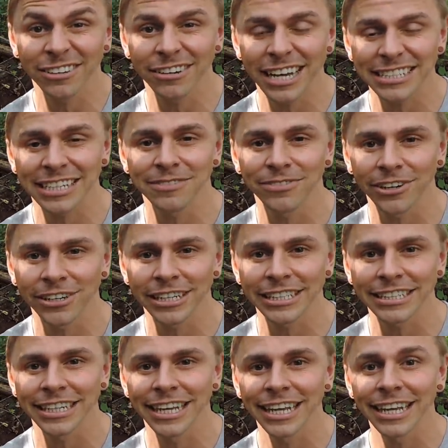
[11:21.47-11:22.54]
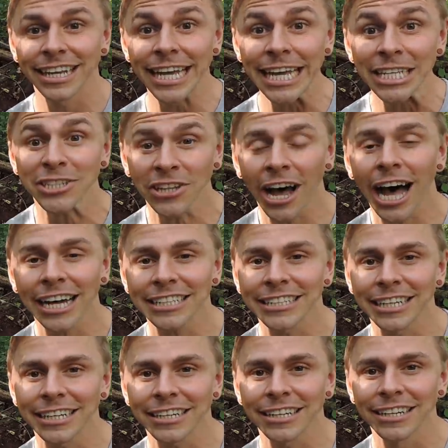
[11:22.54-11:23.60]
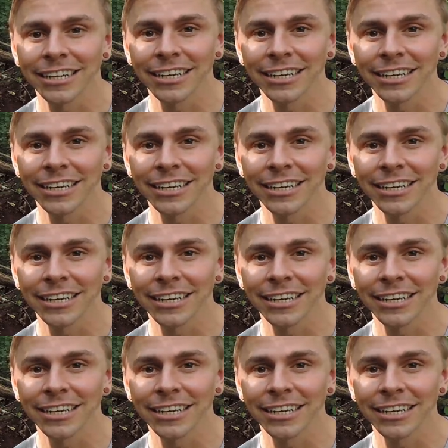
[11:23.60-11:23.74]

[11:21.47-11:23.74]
tender nesting fungus, is toxic.